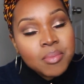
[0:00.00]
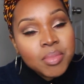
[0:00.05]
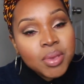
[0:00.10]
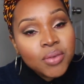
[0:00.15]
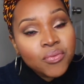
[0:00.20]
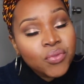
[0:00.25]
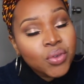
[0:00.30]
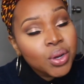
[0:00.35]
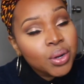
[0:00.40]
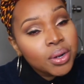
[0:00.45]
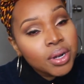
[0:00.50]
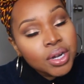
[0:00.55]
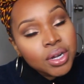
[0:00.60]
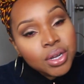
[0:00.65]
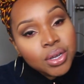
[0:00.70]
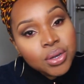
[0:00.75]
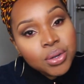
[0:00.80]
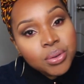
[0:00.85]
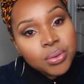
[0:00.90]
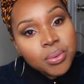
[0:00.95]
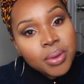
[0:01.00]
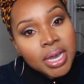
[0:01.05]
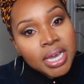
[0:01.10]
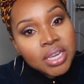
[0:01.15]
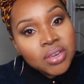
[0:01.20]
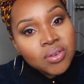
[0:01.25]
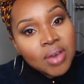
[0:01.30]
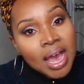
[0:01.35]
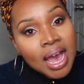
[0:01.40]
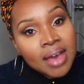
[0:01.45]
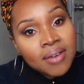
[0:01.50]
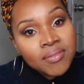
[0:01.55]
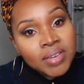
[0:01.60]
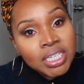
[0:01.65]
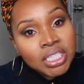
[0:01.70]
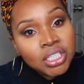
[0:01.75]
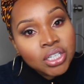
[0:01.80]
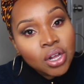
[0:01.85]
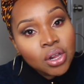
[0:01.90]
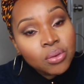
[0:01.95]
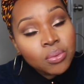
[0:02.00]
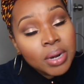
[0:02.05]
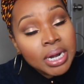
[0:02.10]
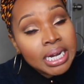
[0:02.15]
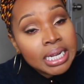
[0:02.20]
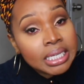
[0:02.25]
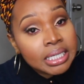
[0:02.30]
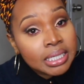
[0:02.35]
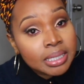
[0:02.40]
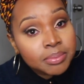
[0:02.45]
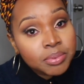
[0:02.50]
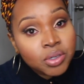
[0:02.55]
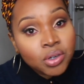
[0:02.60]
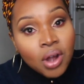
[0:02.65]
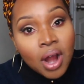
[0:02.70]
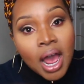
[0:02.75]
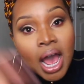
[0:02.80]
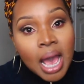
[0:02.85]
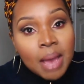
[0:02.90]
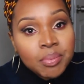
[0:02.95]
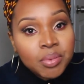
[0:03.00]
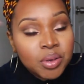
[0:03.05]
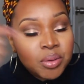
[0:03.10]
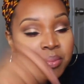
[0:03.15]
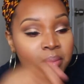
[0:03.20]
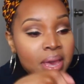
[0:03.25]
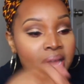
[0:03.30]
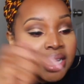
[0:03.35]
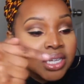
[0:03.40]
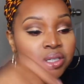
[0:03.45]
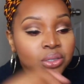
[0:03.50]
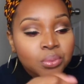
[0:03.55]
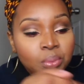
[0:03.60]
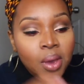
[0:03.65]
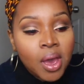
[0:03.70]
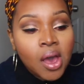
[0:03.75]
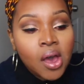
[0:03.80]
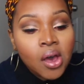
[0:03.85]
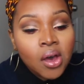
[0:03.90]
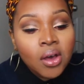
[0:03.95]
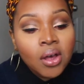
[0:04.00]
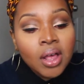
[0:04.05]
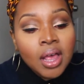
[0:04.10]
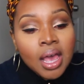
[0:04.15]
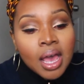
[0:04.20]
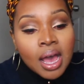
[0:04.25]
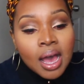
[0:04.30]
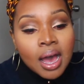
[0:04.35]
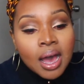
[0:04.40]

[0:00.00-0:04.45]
If you're new and you haven't already subscribed, you may as well.